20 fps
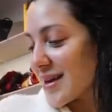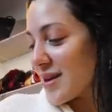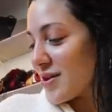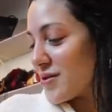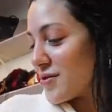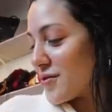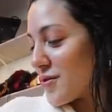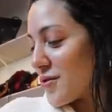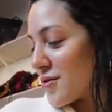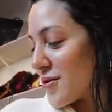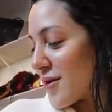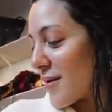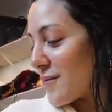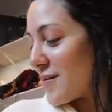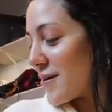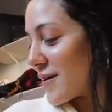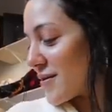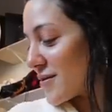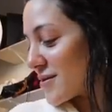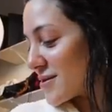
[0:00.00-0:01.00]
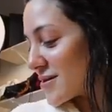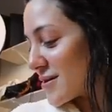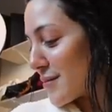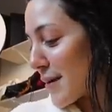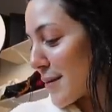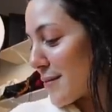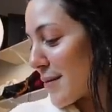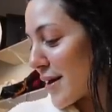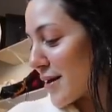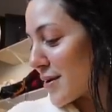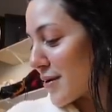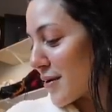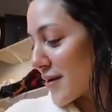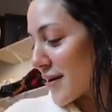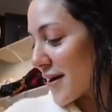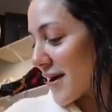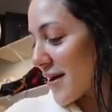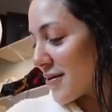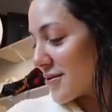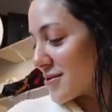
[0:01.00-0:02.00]
Can you go grab the others in my bed and on
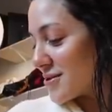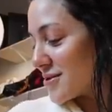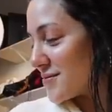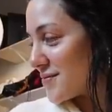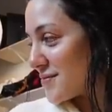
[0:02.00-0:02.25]
the couch?